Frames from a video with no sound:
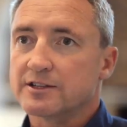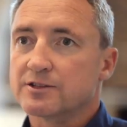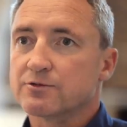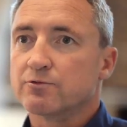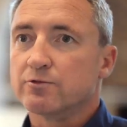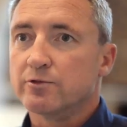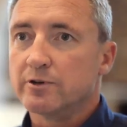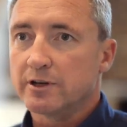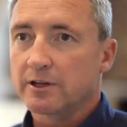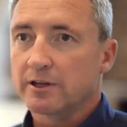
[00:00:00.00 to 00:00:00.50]
is
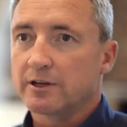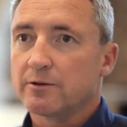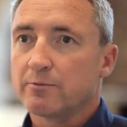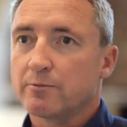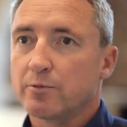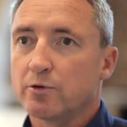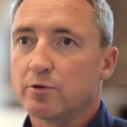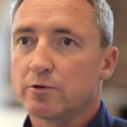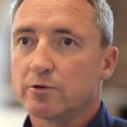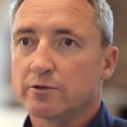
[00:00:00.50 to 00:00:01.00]
really
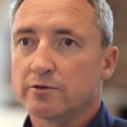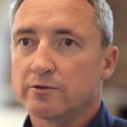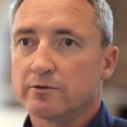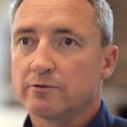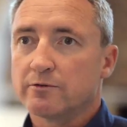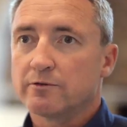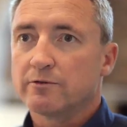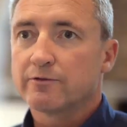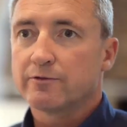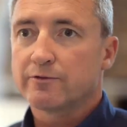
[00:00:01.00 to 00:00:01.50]
important.
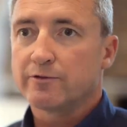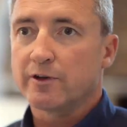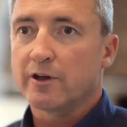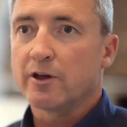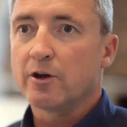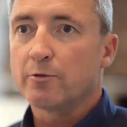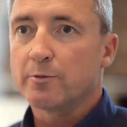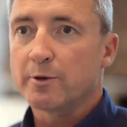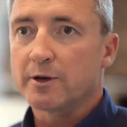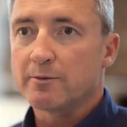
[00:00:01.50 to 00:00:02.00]
for
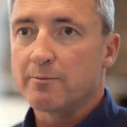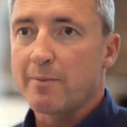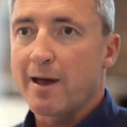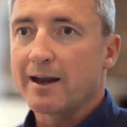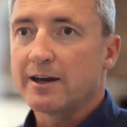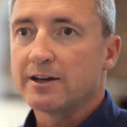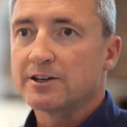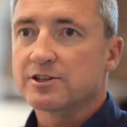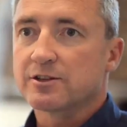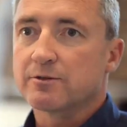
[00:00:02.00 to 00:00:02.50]
helping
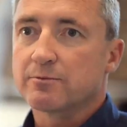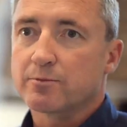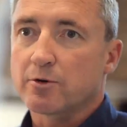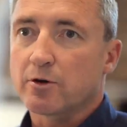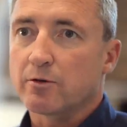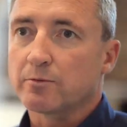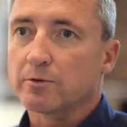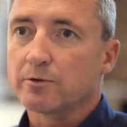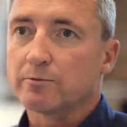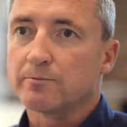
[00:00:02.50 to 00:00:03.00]
manage the
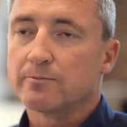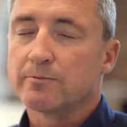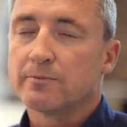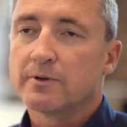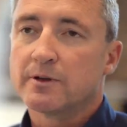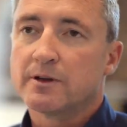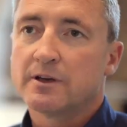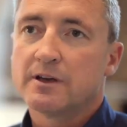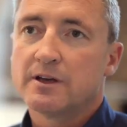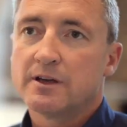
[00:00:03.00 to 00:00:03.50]

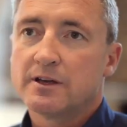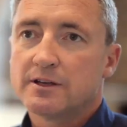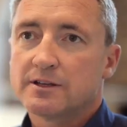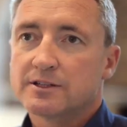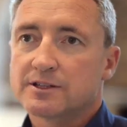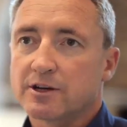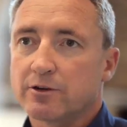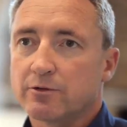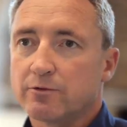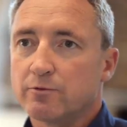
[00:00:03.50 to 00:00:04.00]
problem.
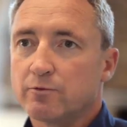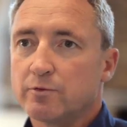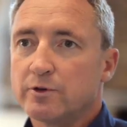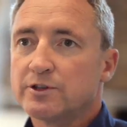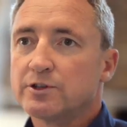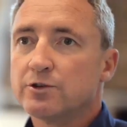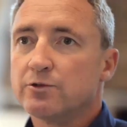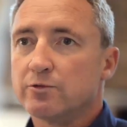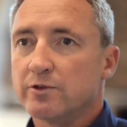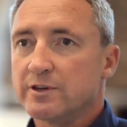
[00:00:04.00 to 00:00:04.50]
So we
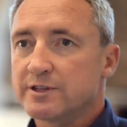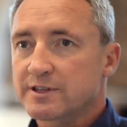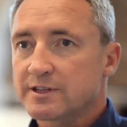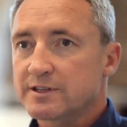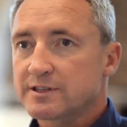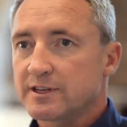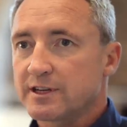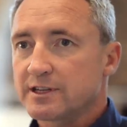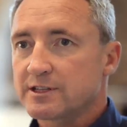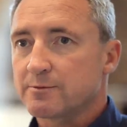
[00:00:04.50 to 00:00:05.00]
do risk
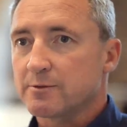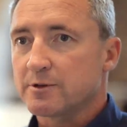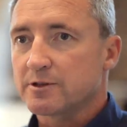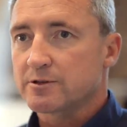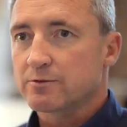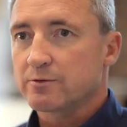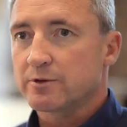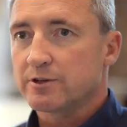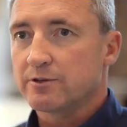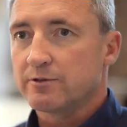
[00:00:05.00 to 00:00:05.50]

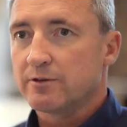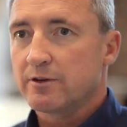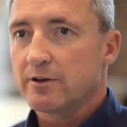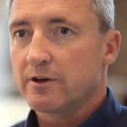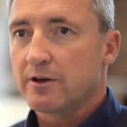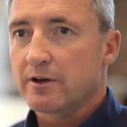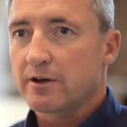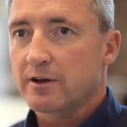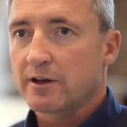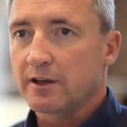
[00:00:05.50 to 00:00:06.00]
assessments. We
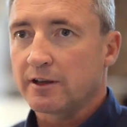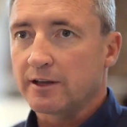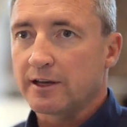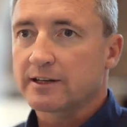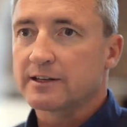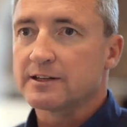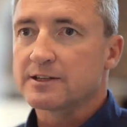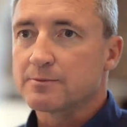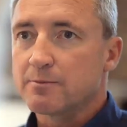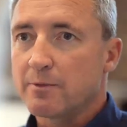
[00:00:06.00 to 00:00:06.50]

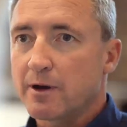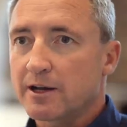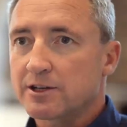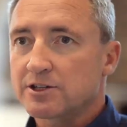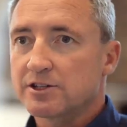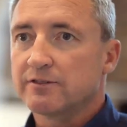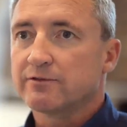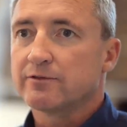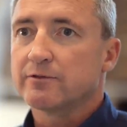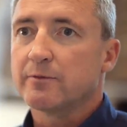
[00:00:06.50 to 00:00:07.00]
collect as
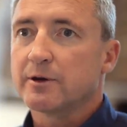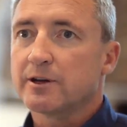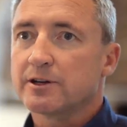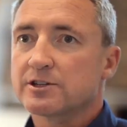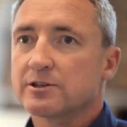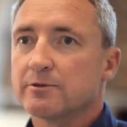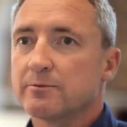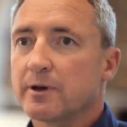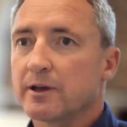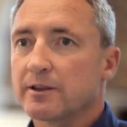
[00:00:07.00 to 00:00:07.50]
much
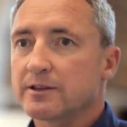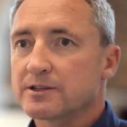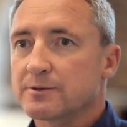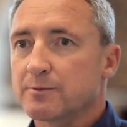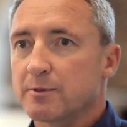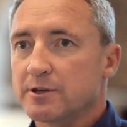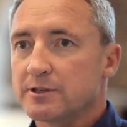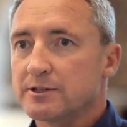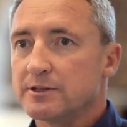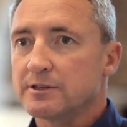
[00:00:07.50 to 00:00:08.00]
information about the
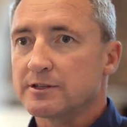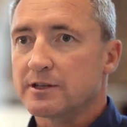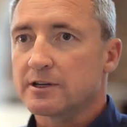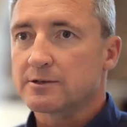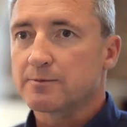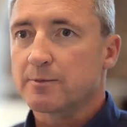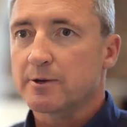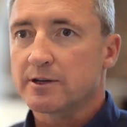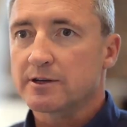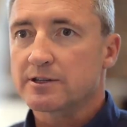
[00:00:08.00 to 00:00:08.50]
species
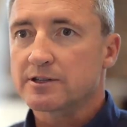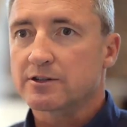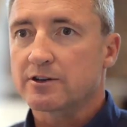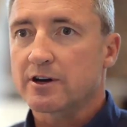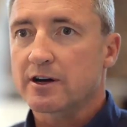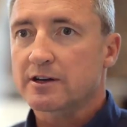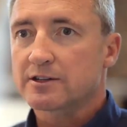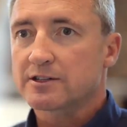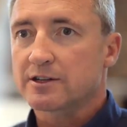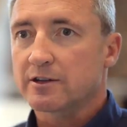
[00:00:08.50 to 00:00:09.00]
that's being
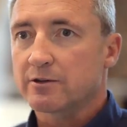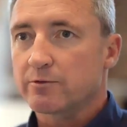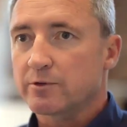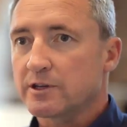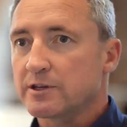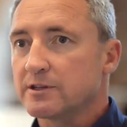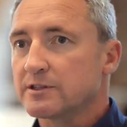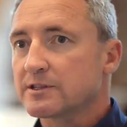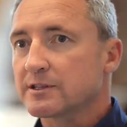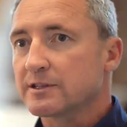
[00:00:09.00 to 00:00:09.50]
struck so that we
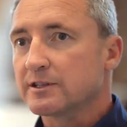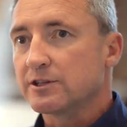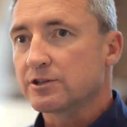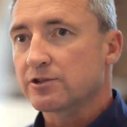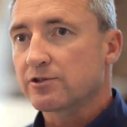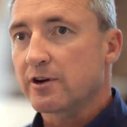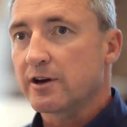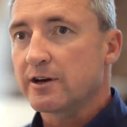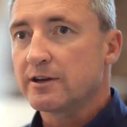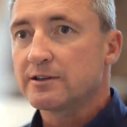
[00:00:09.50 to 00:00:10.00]
can see
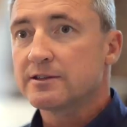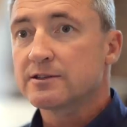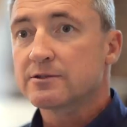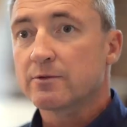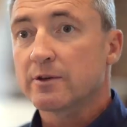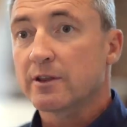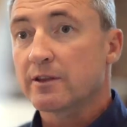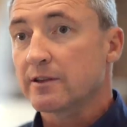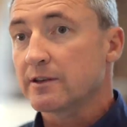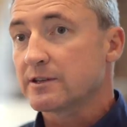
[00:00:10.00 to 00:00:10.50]
trends,
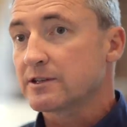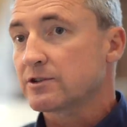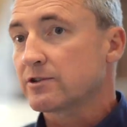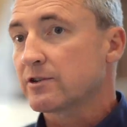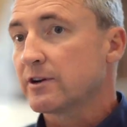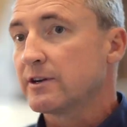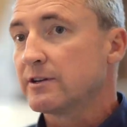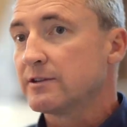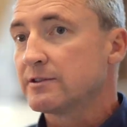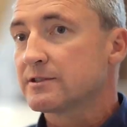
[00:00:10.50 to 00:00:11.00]
whether there's
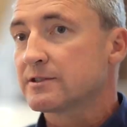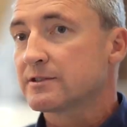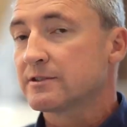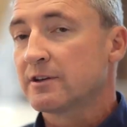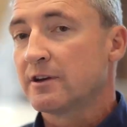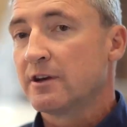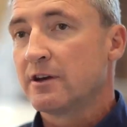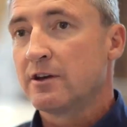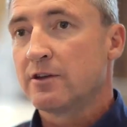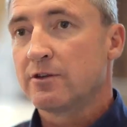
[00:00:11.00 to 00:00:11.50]
trends
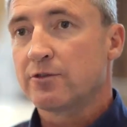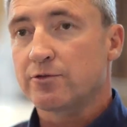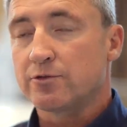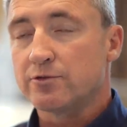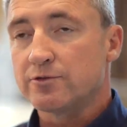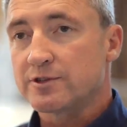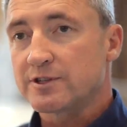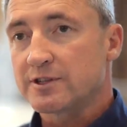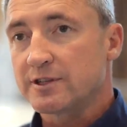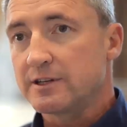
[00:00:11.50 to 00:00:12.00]

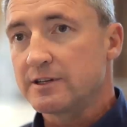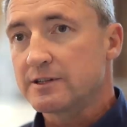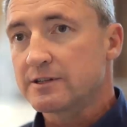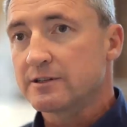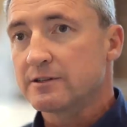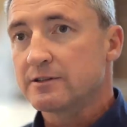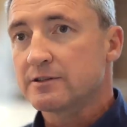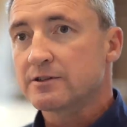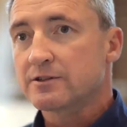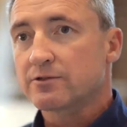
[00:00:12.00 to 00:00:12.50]
through
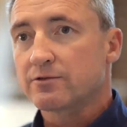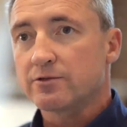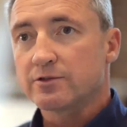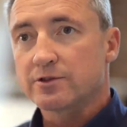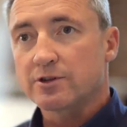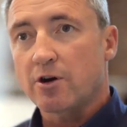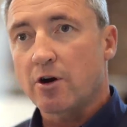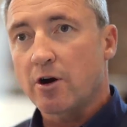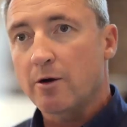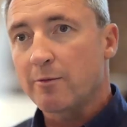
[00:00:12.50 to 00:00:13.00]
seasons, through
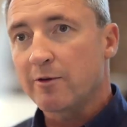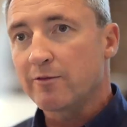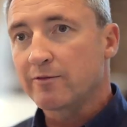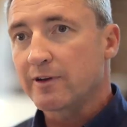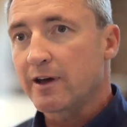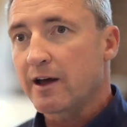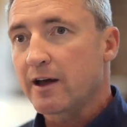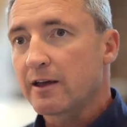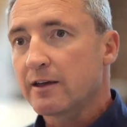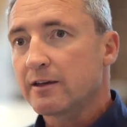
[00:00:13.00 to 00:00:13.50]
time of
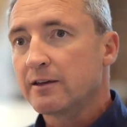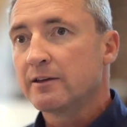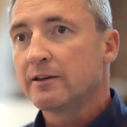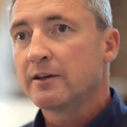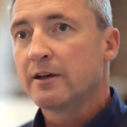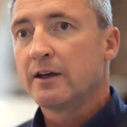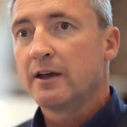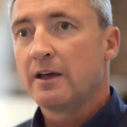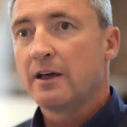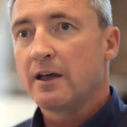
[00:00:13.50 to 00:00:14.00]
day,
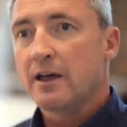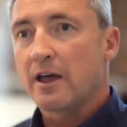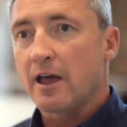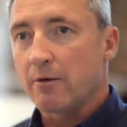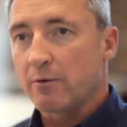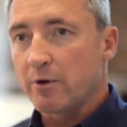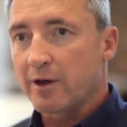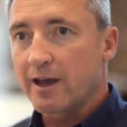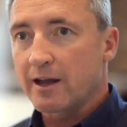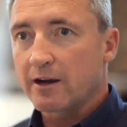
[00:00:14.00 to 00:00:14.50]

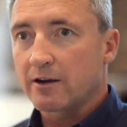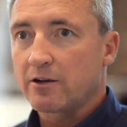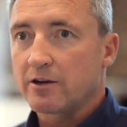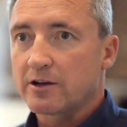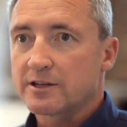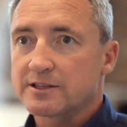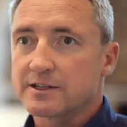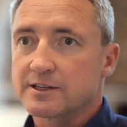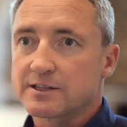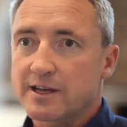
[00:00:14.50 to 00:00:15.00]
and we
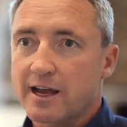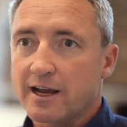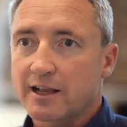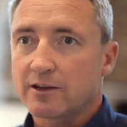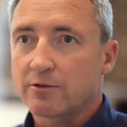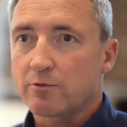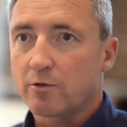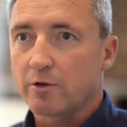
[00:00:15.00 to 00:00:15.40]
analyse exactly